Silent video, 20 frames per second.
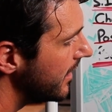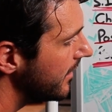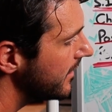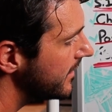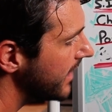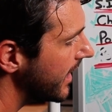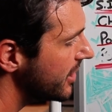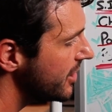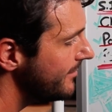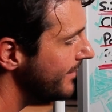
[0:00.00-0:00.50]

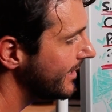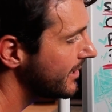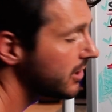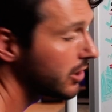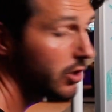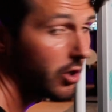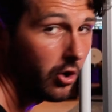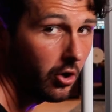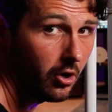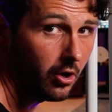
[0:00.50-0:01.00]
This actually makes the
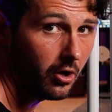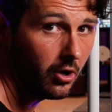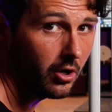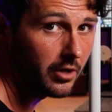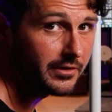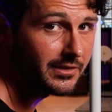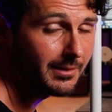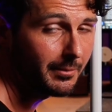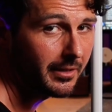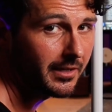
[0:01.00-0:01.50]

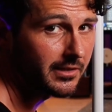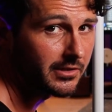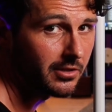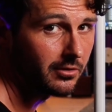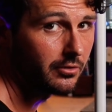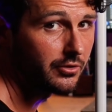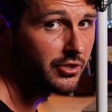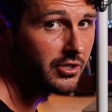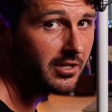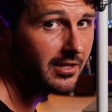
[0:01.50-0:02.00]
call seem like a
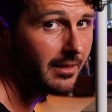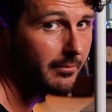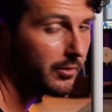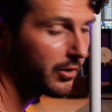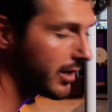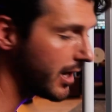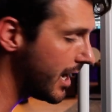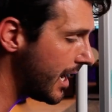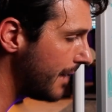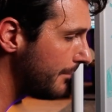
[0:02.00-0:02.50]
solution to them.
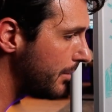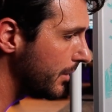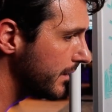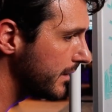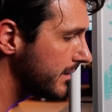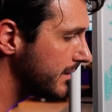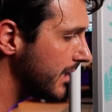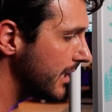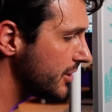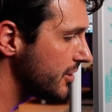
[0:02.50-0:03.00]
They're gonna hop on
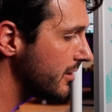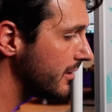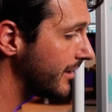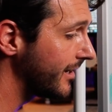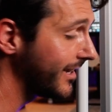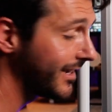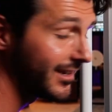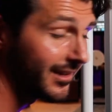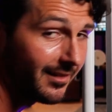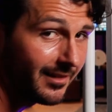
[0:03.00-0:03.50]
this session, they're gonna get